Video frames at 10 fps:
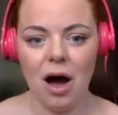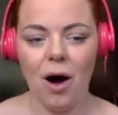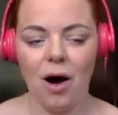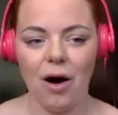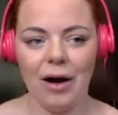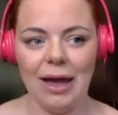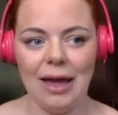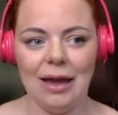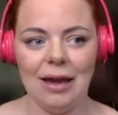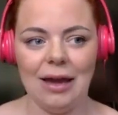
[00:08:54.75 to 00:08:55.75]

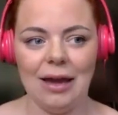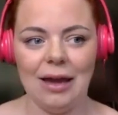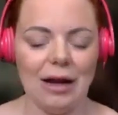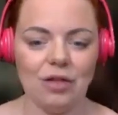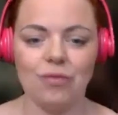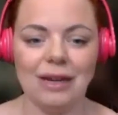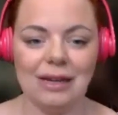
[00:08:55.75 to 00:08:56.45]
I had the really